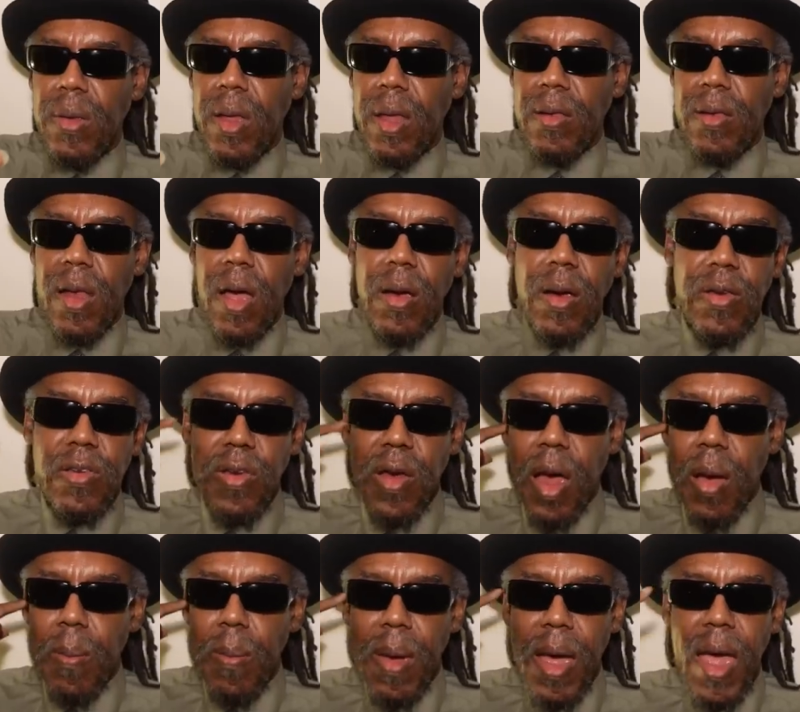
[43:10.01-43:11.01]
as long as
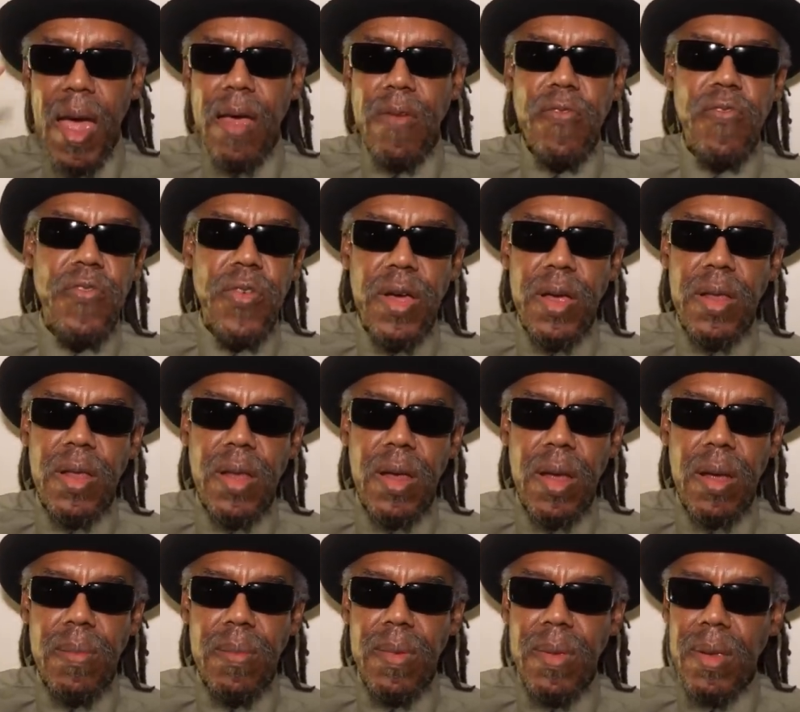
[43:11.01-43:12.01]
y'all mind fucked
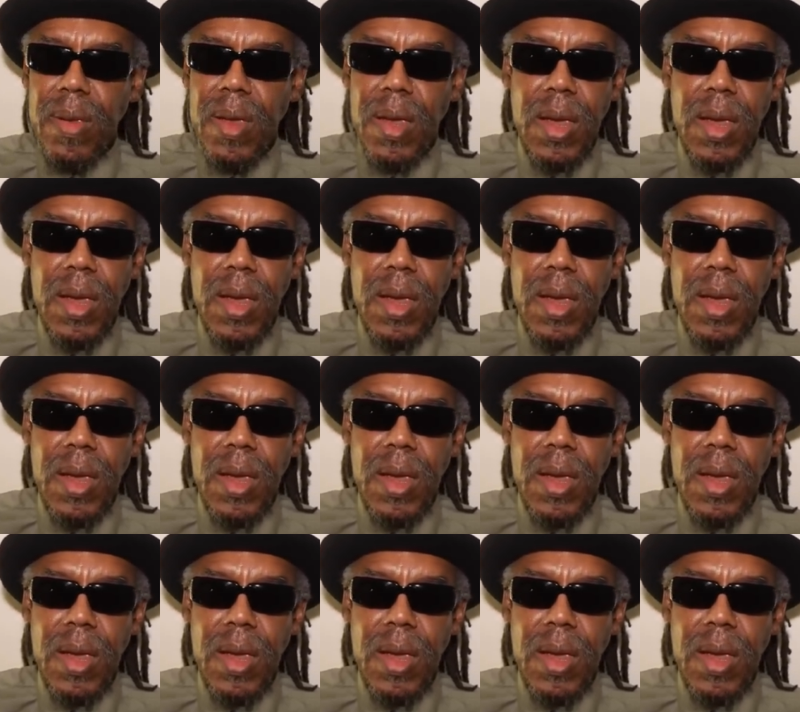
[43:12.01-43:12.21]
up,